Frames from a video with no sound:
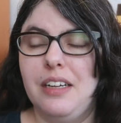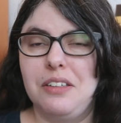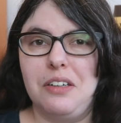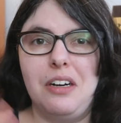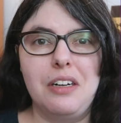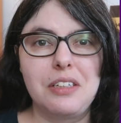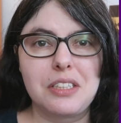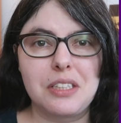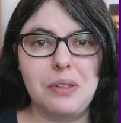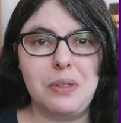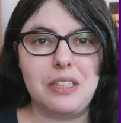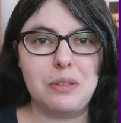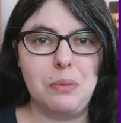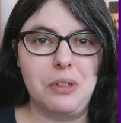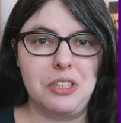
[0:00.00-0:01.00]
And also,
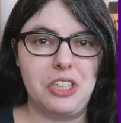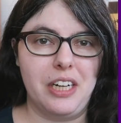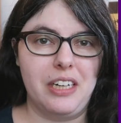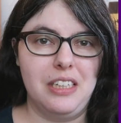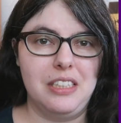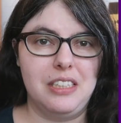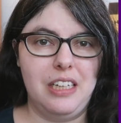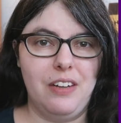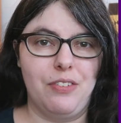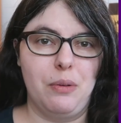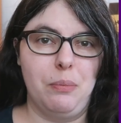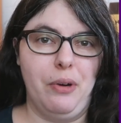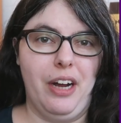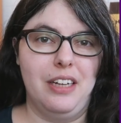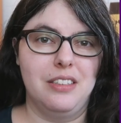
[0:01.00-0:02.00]
it's worth checking to see if
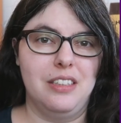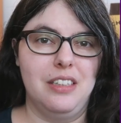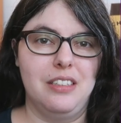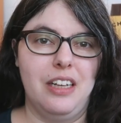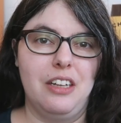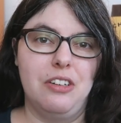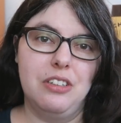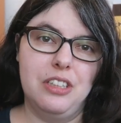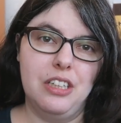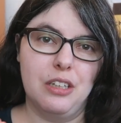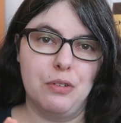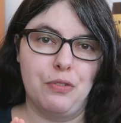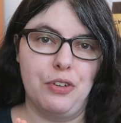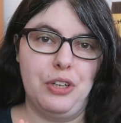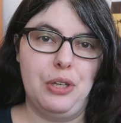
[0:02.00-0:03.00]
the price is a good
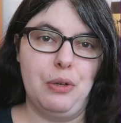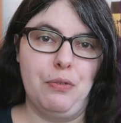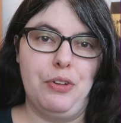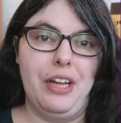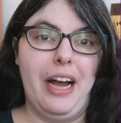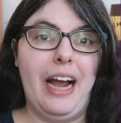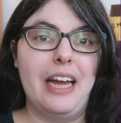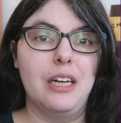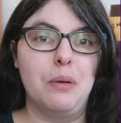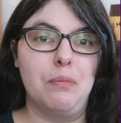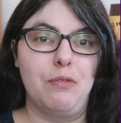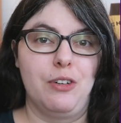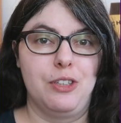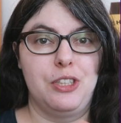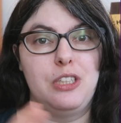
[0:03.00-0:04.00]
deal for you for the
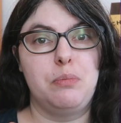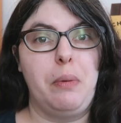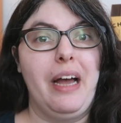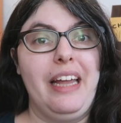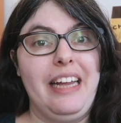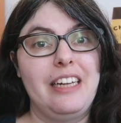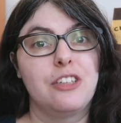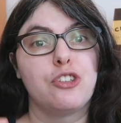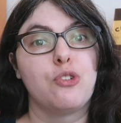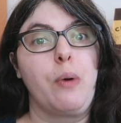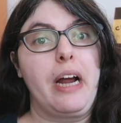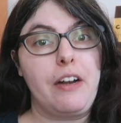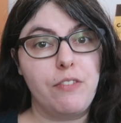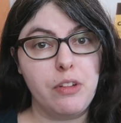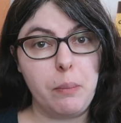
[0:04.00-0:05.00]
item versus buying it
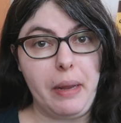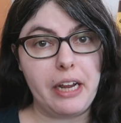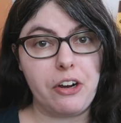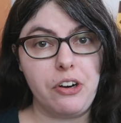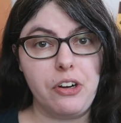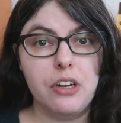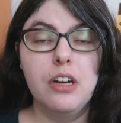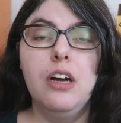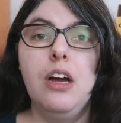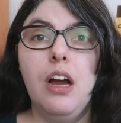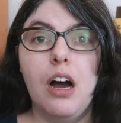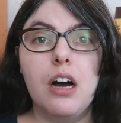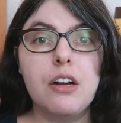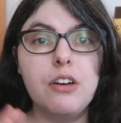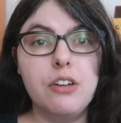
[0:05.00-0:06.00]
direct from the maker.
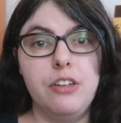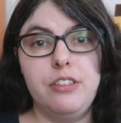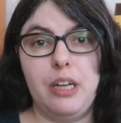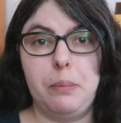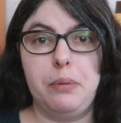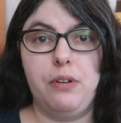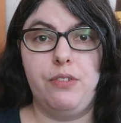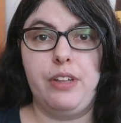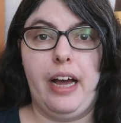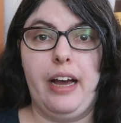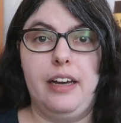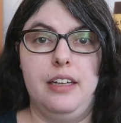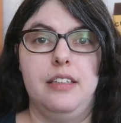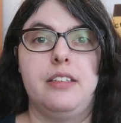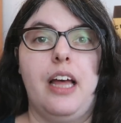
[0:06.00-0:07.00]
A good example of
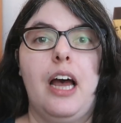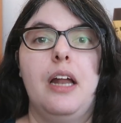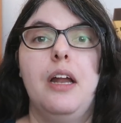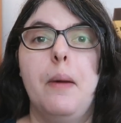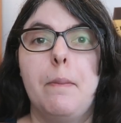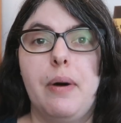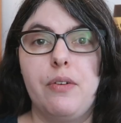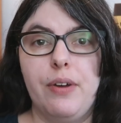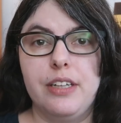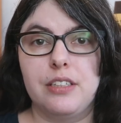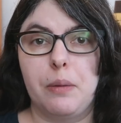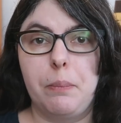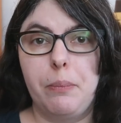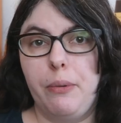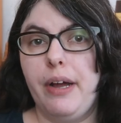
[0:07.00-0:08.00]
that is that
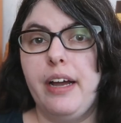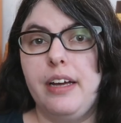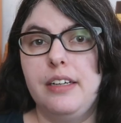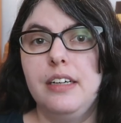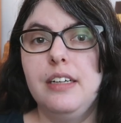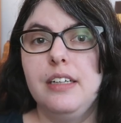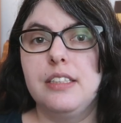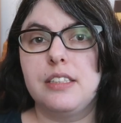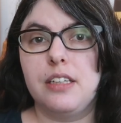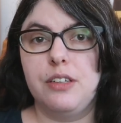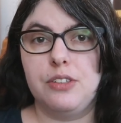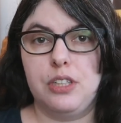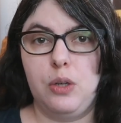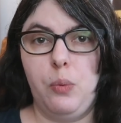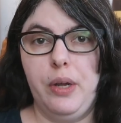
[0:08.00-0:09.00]
Manresa Bread
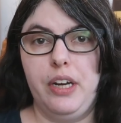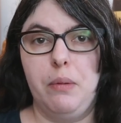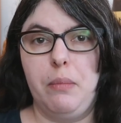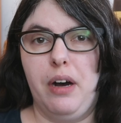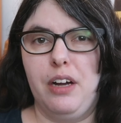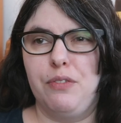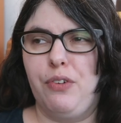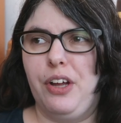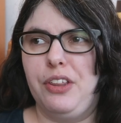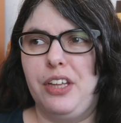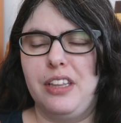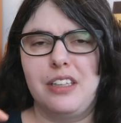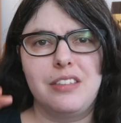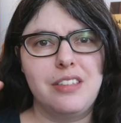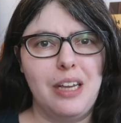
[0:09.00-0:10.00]
sells the Kouign-Amann for I
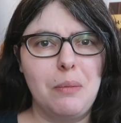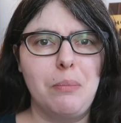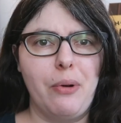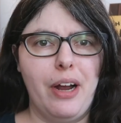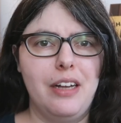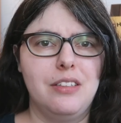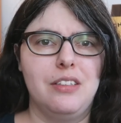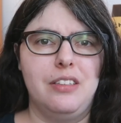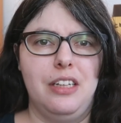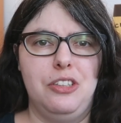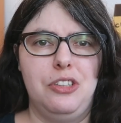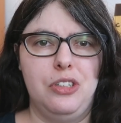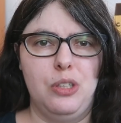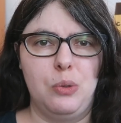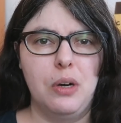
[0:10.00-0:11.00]
think the same price as they
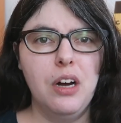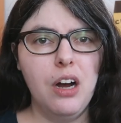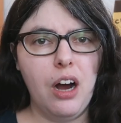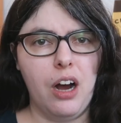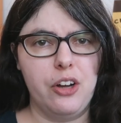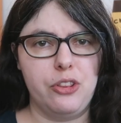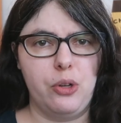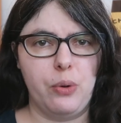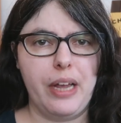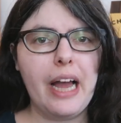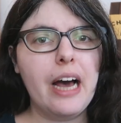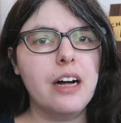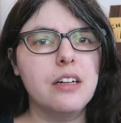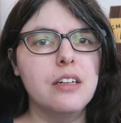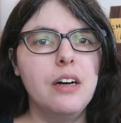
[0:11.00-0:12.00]
do on
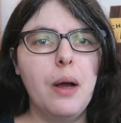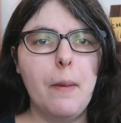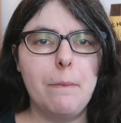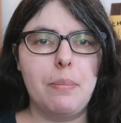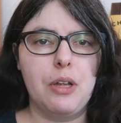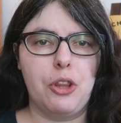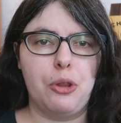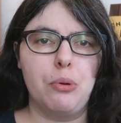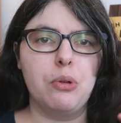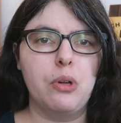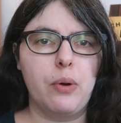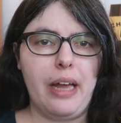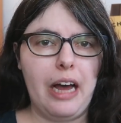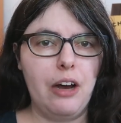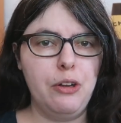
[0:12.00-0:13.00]
Locale, but through
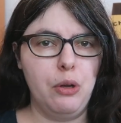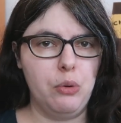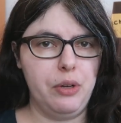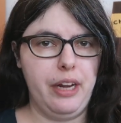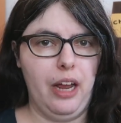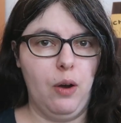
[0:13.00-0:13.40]
Locale you only